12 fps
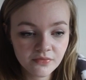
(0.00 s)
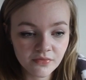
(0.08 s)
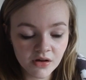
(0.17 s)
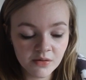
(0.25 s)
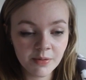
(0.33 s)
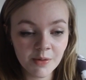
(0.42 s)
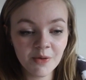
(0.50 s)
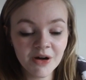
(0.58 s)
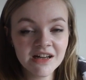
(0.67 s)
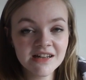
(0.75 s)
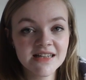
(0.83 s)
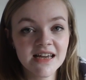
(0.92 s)
But when
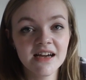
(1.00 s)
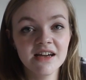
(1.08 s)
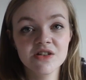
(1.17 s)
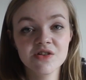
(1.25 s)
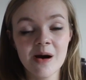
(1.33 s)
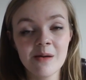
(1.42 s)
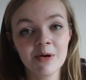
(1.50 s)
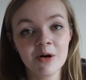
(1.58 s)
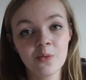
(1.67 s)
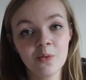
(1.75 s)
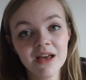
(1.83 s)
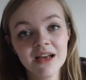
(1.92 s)
I say I
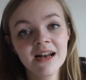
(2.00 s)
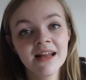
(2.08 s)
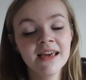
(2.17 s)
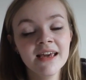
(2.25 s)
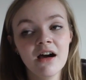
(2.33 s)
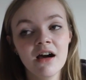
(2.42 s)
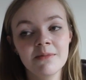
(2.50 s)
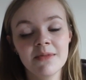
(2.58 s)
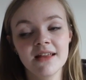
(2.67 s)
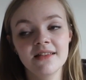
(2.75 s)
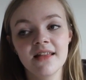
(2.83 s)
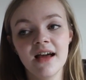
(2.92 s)
scrapbook weekly, I
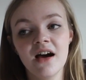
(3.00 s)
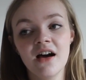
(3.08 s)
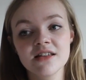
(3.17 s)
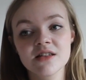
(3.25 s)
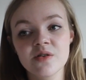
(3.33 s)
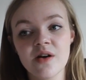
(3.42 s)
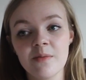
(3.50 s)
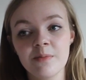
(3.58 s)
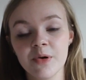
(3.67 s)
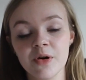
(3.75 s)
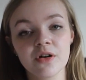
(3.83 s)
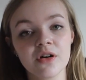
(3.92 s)
mean that I
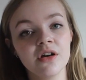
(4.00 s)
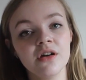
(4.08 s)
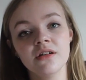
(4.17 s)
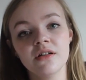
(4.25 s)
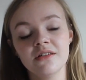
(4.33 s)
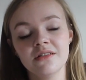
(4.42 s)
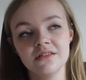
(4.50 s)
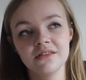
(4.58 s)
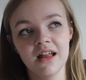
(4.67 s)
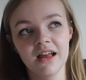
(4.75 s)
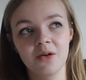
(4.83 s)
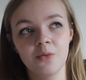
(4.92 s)
scrapbook
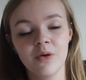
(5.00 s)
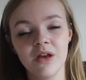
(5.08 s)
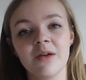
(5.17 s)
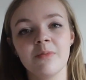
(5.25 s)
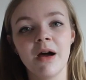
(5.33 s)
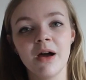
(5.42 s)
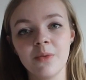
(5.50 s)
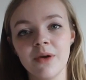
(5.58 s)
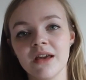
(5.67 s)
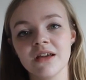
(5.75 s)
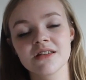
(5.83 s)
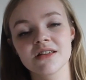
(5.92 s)
like week by
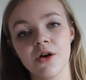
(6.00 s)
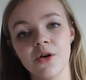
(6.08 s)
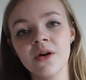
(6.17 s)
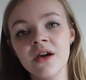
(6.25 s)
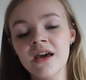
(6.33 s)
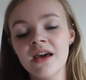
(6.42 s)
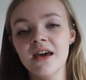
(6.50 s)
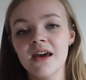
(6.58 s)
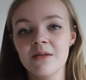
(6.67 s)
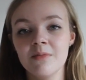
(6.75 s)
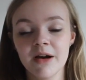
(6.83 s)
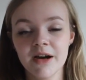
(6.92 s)
week. So
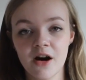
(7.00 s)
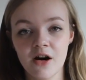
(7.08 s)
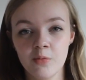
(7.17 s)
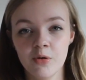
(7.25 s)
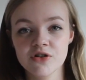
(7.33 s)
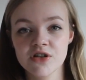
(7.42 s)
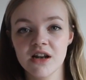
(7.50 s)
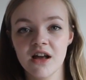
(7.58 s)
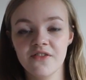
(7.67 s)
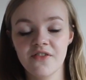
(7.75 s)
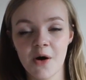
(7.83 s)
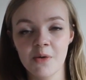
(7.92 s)
in my current Project
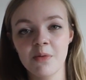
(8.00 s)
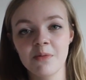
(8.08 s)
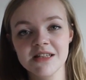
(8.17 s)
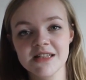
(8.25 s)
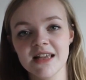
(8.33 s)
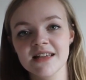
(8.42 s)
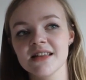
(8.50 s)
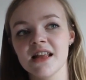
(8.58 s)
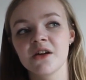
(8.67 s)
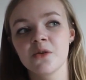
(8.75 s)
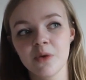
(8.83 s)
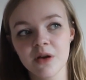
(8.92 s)
Life album, it says
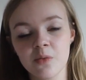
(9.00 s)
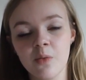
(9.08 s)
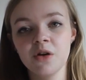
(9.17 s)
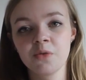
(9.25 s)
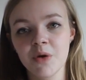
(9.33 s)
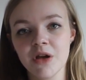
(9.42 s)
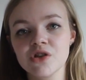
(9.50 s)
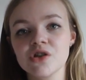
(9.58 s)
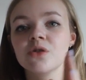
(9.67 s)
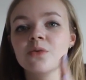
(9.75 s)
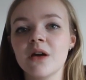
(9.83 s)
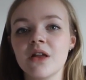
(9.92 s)
like week 1, week
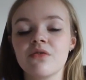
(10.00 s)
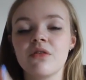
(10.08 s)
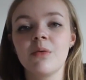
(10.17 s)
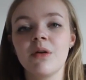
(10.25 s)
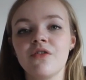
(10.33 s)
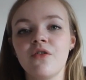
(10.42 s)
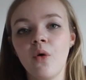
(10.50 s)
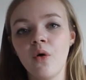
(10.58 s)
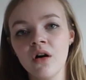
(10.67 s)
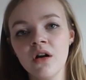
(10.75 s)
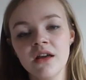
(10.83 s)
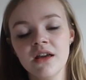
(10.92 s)
2, week 3, week
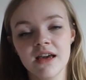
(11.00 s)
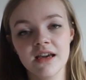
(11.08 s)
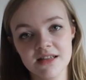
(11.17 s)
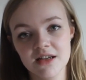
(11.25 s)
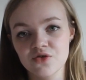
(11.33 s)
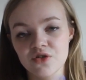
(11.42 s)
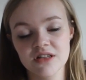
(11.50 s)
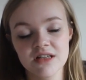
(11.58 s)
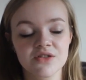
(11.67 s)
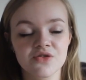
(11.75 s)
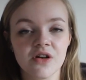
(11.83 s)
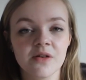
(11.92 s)
4, etc,
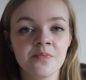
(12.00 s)
etc.